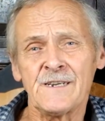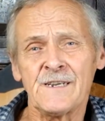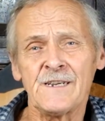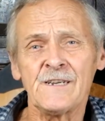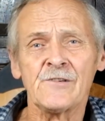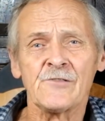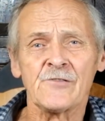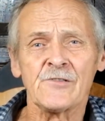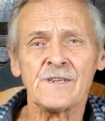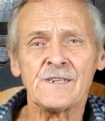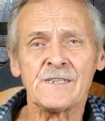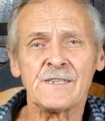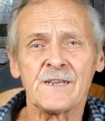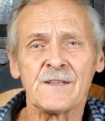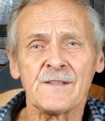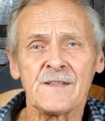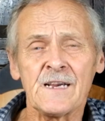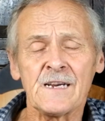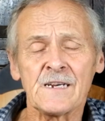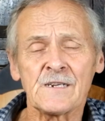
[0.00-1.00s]

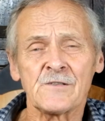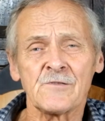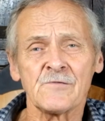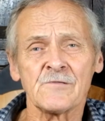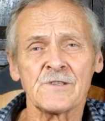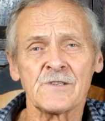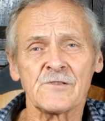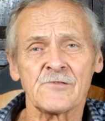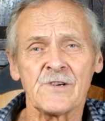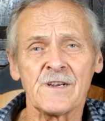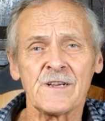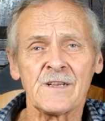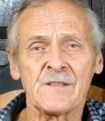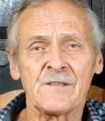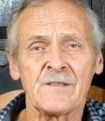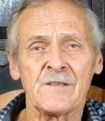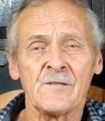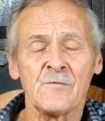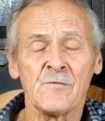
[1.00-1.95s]
increasing the actual strength,